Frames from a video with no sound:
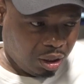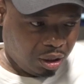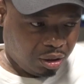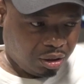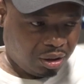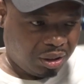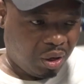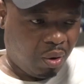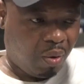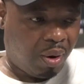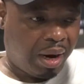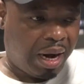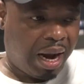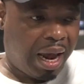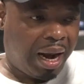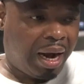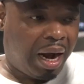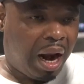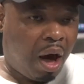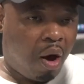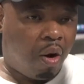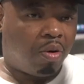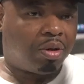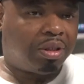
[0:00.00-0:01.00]
So when that
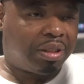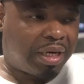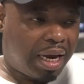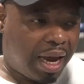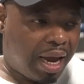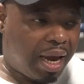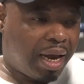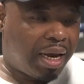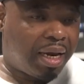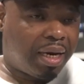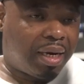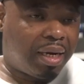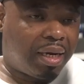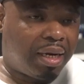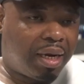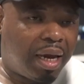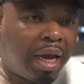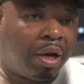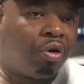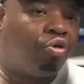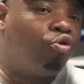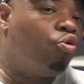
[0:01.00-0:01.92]
law changed, it